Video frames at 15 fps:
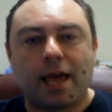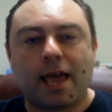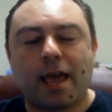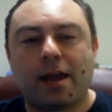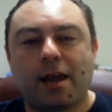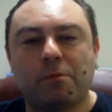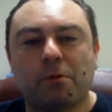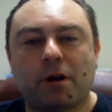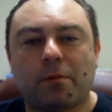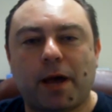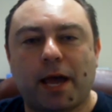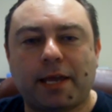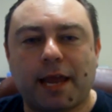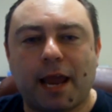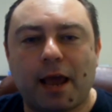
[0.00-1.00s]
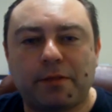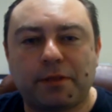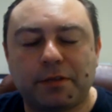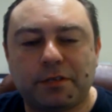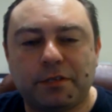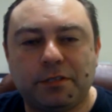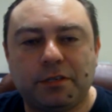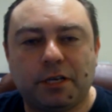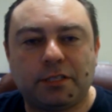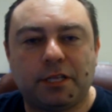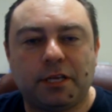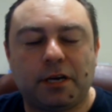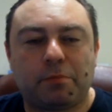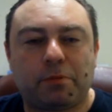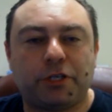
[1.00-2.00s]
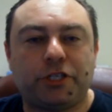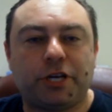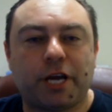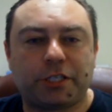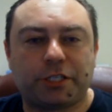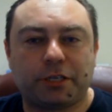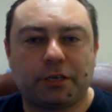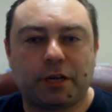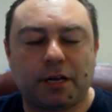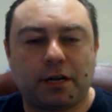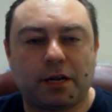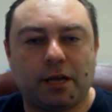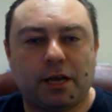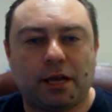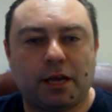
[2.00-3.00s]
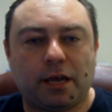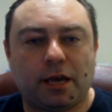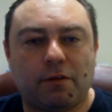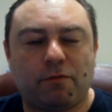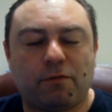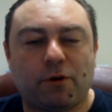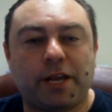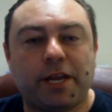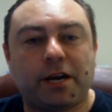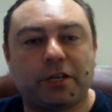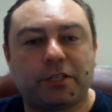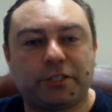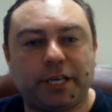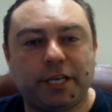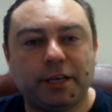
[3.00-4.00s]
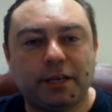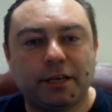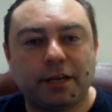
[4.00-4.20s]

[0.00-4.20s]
And one of my accountants just did a projection and for ERC